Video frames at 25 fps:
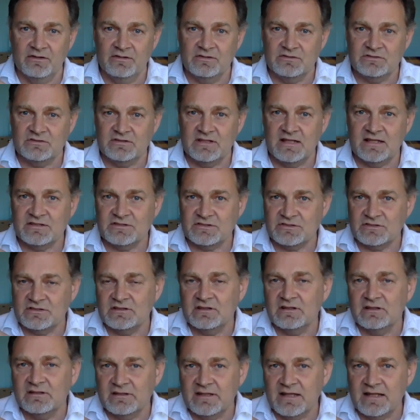So that's
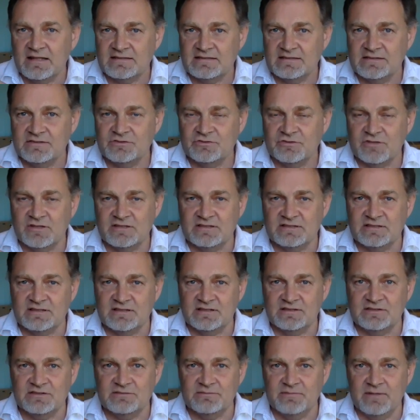
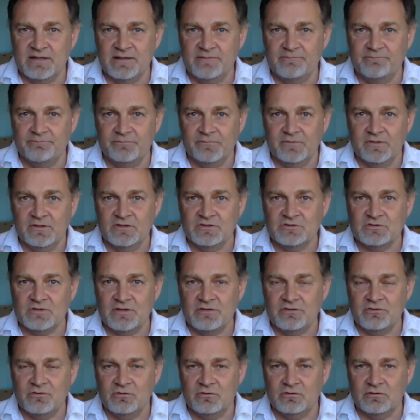interesting to me. So I
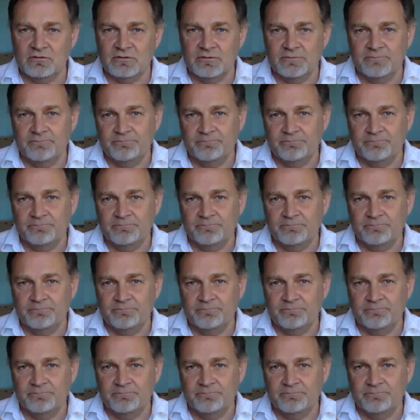thought,